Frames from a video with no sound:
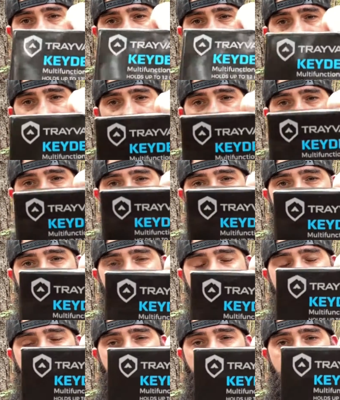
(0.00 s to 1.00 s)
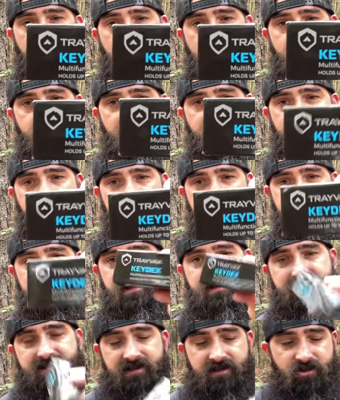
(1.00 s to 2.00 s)
been through the mill, but this
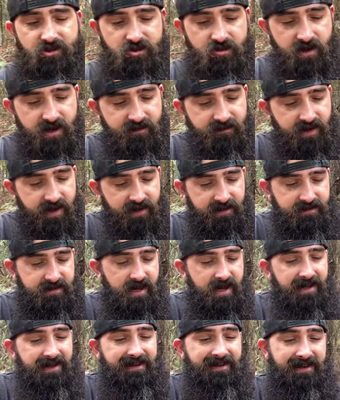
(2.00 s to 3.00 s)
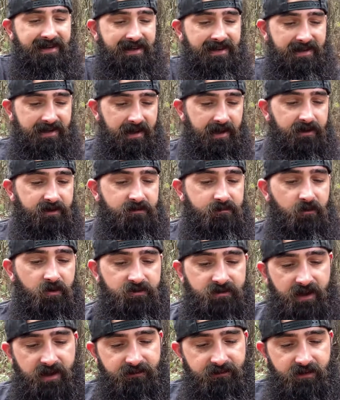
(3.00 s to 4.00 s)
is the Trayvax Keydex,
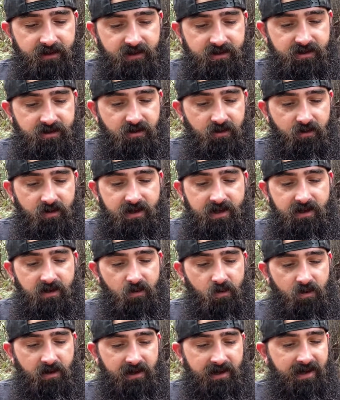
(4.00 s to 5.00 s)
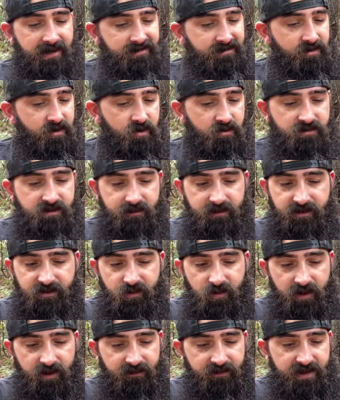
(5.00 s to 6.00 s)
multifunctional key organizer, holds up to
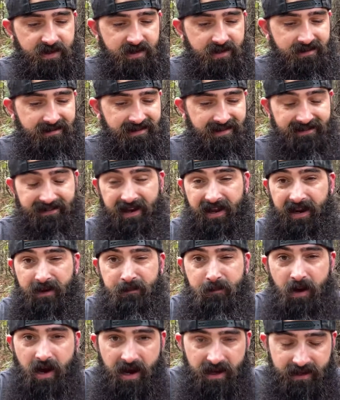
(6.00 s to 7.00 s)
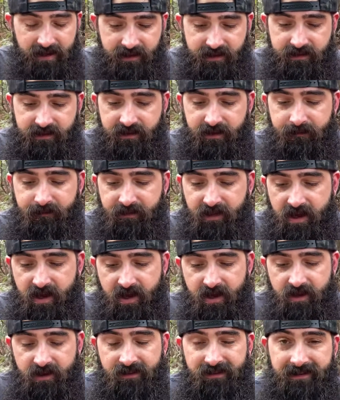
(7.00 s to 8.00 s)
12 keys. It's got a pocket clip.
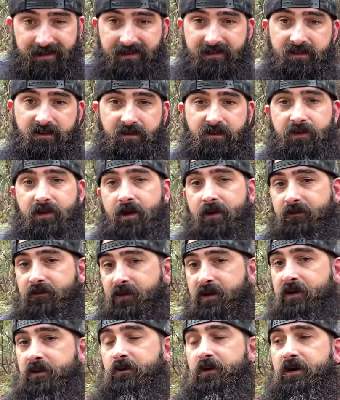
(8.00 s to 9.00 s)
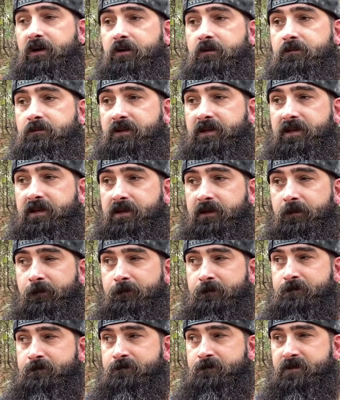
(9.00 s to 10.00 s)
This could very well be
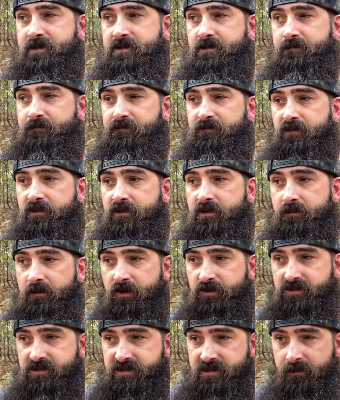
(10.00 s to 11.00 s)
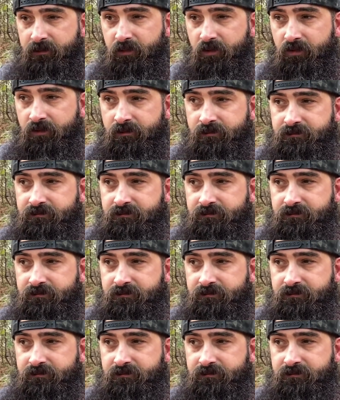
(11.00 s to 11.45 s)
the most simple